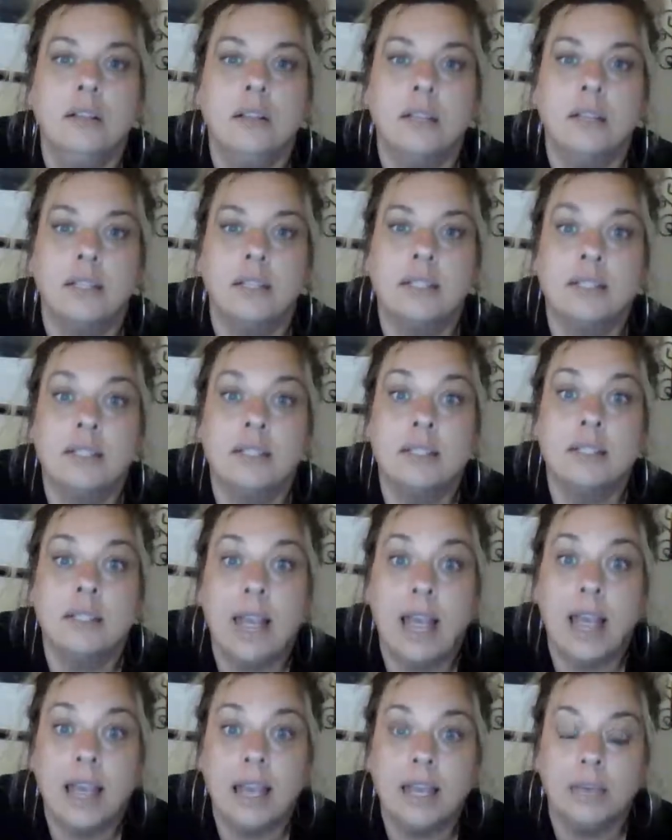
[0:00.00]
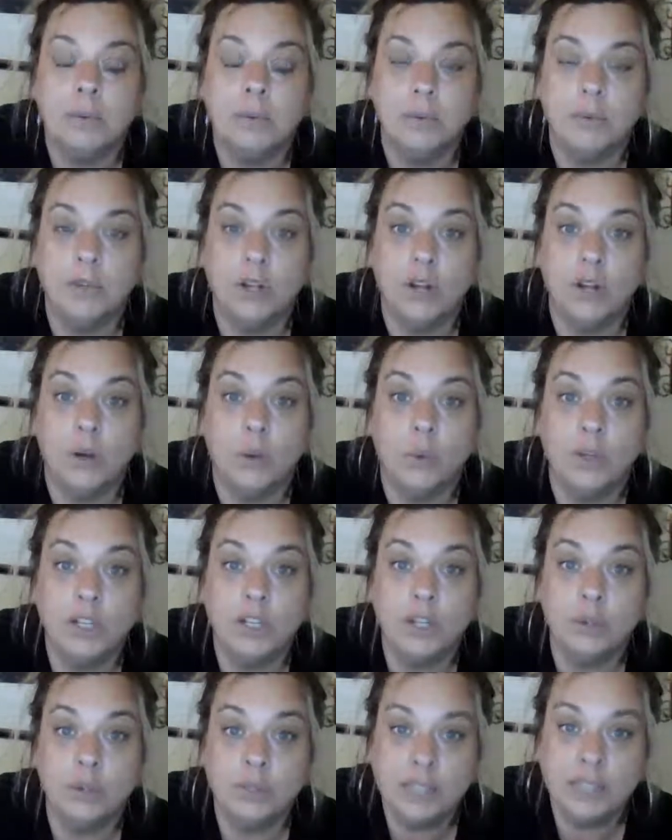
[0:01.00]
the same, you know,
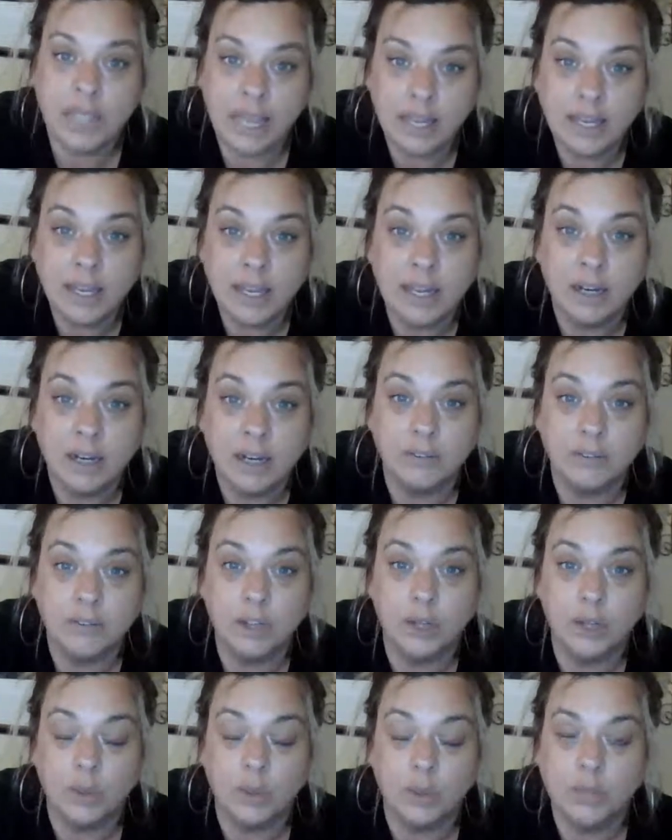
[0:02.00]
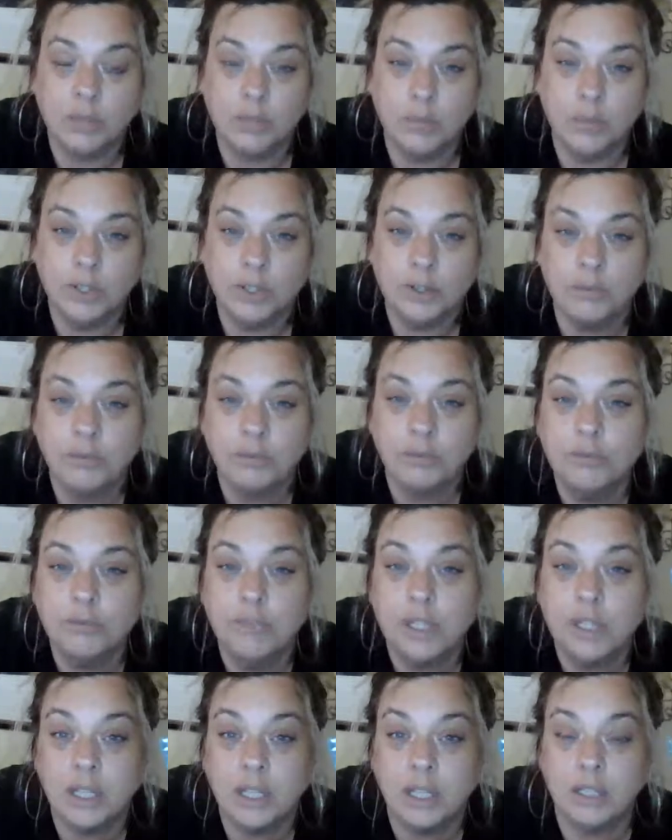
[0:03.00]
when you take care of you and when you're
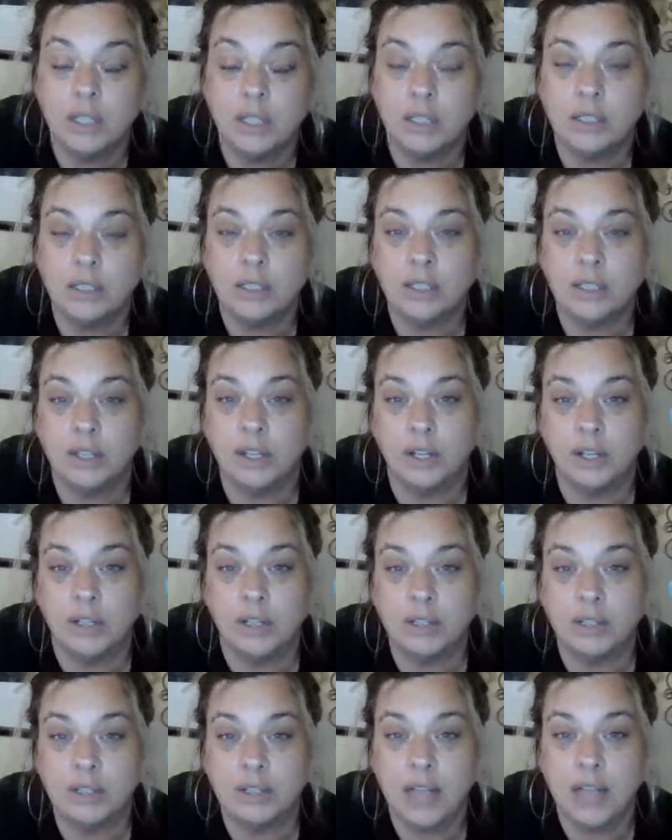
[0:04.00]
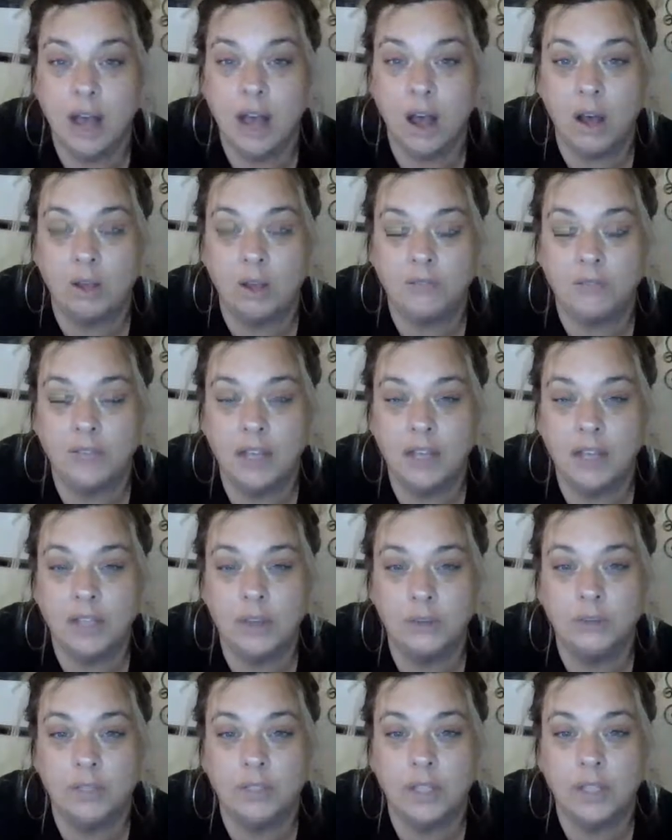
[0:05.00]
really good to yourself and
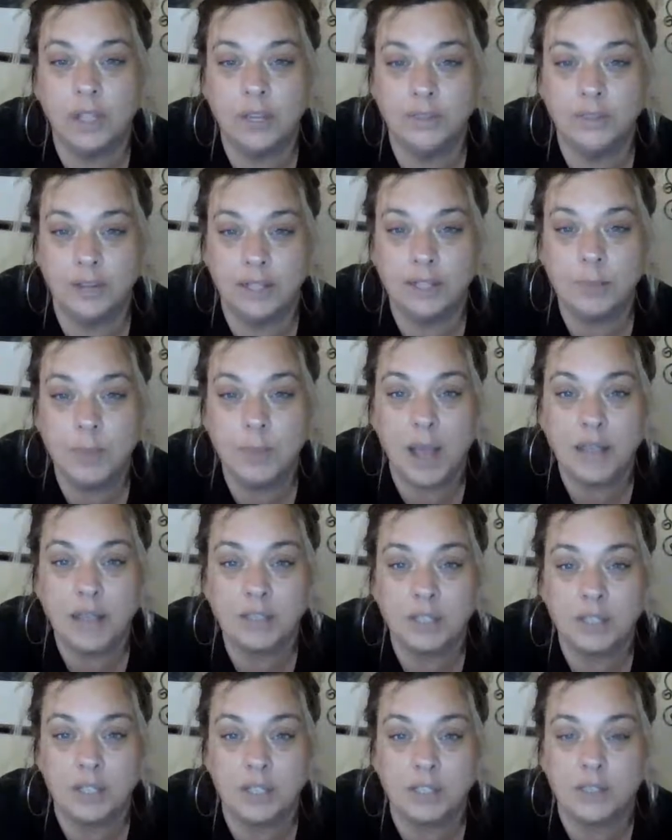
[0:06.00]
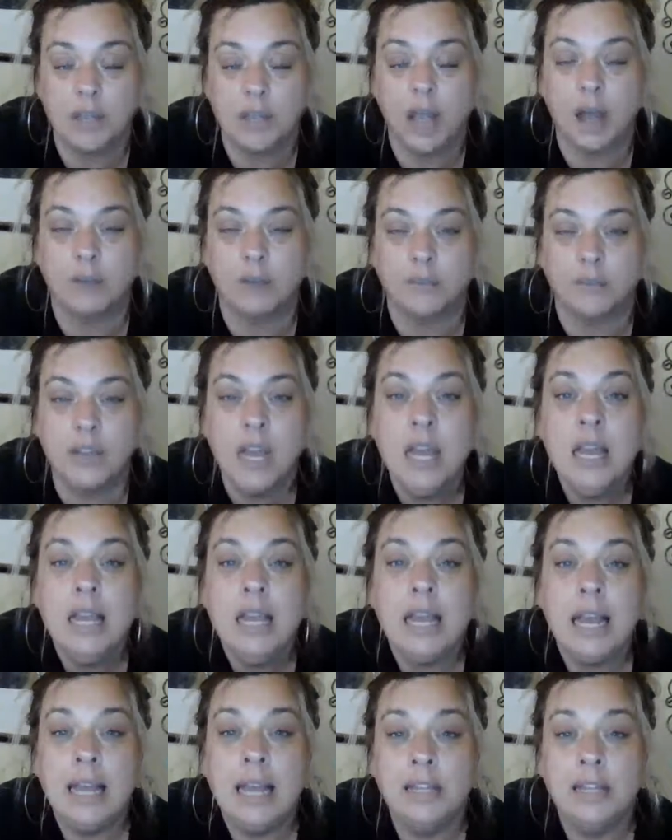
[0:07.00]
you really respect yourself
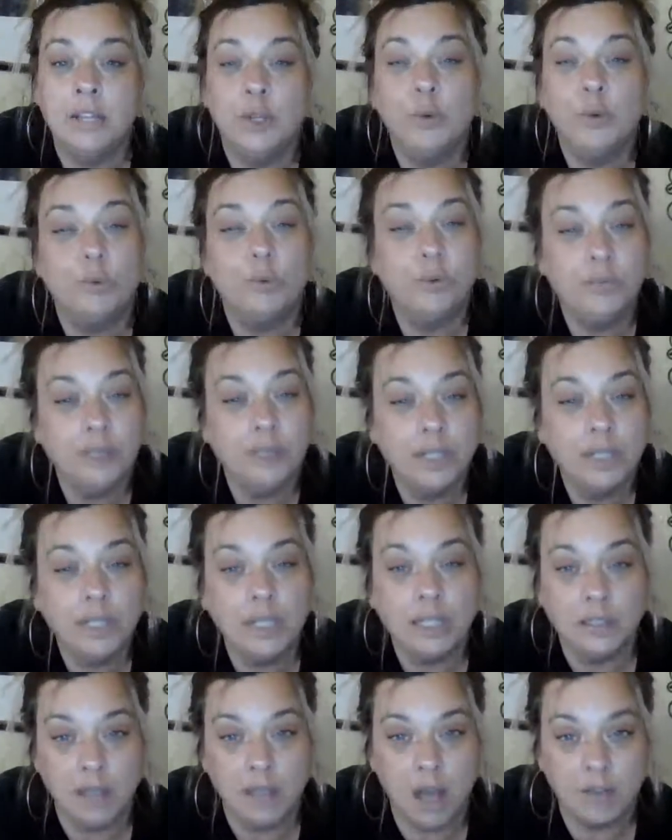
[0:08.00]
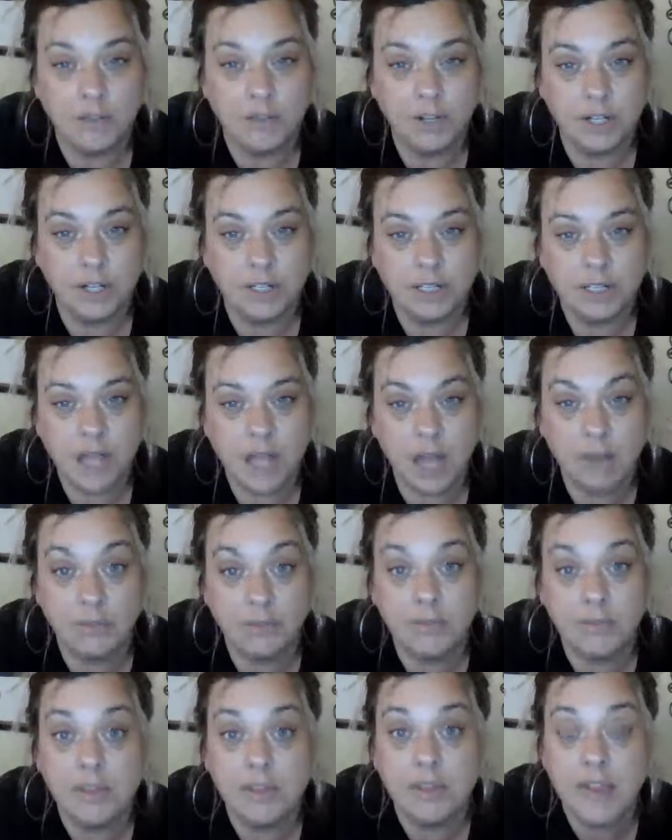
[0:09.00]
and you really love
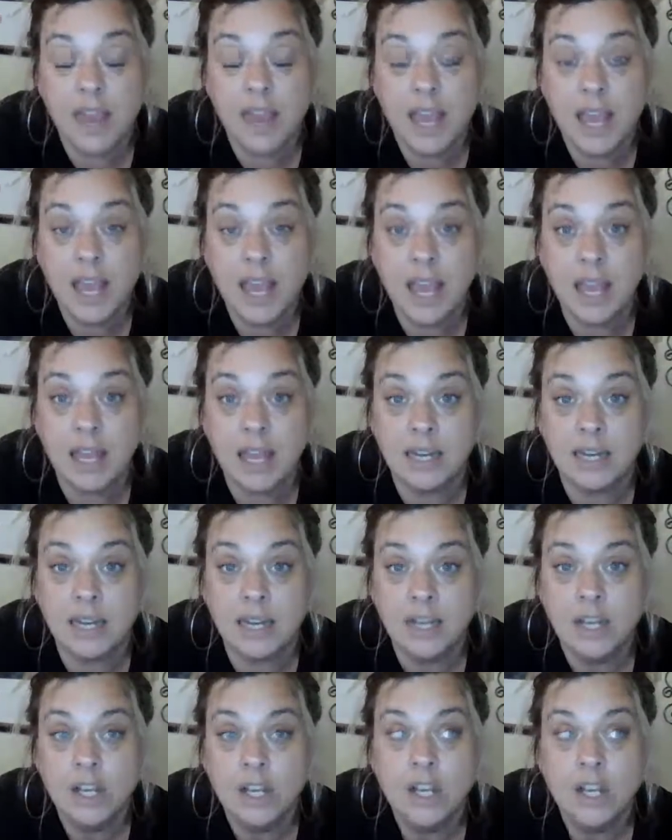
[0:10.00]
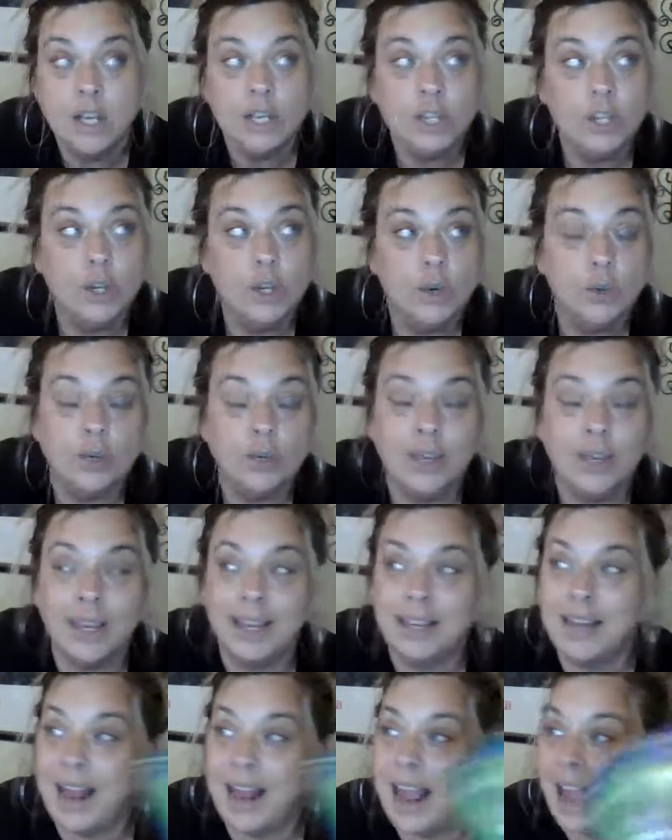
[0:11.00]
yourself, then you
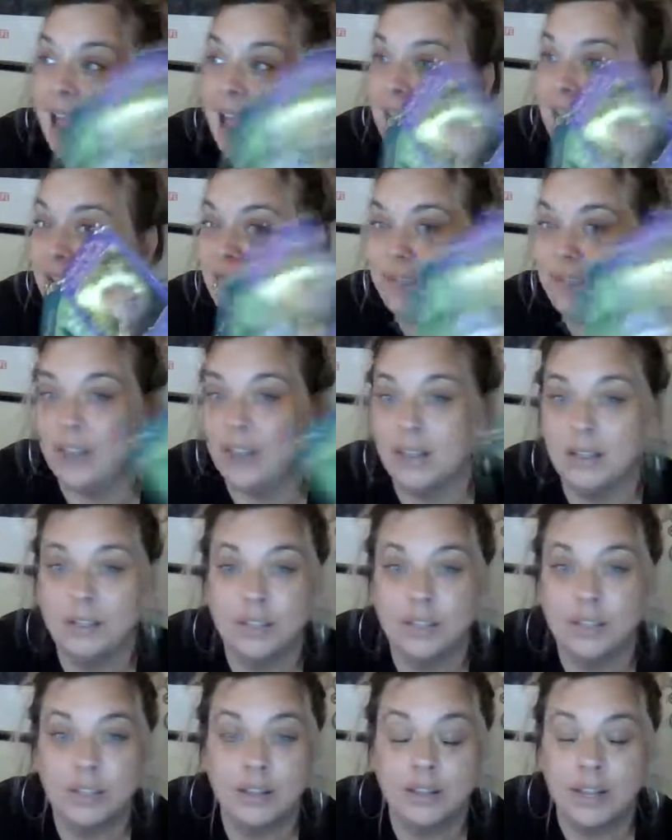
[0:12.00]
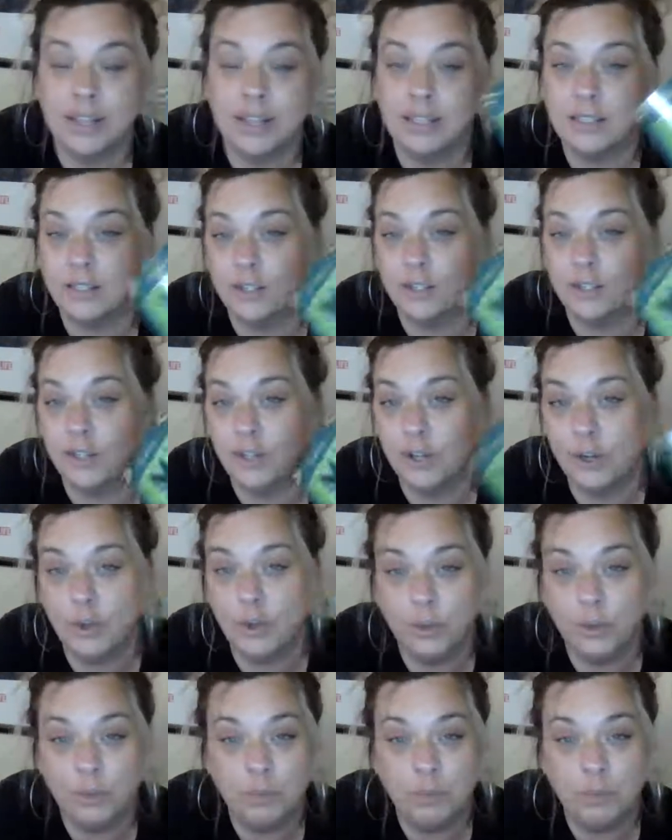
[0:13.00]
can have these new